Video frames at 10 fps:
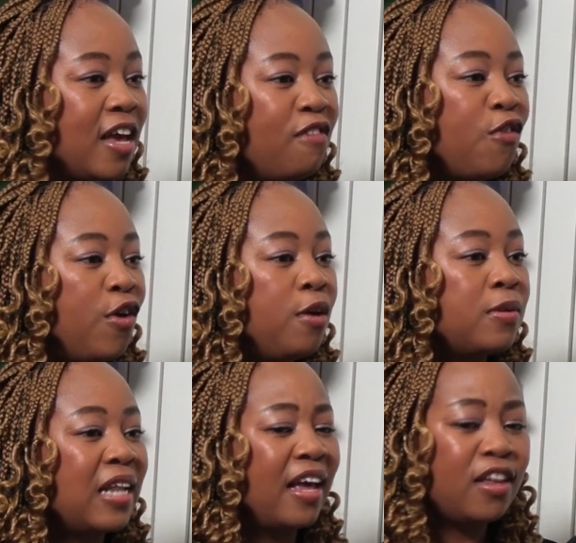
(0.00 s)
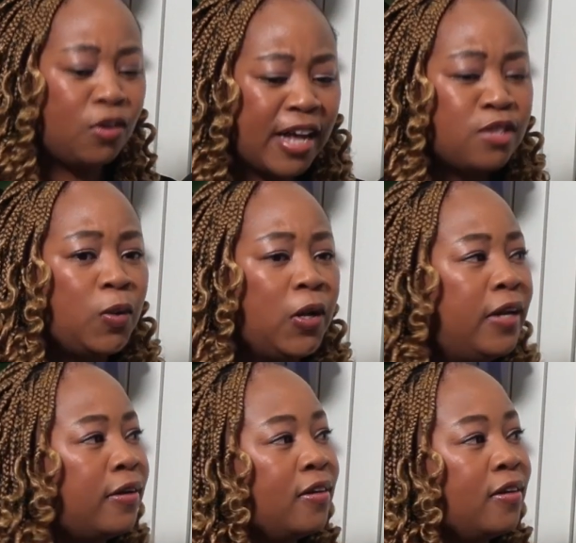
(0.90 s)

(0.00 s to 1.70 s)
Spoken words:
And for her, it was like, you guys will learn,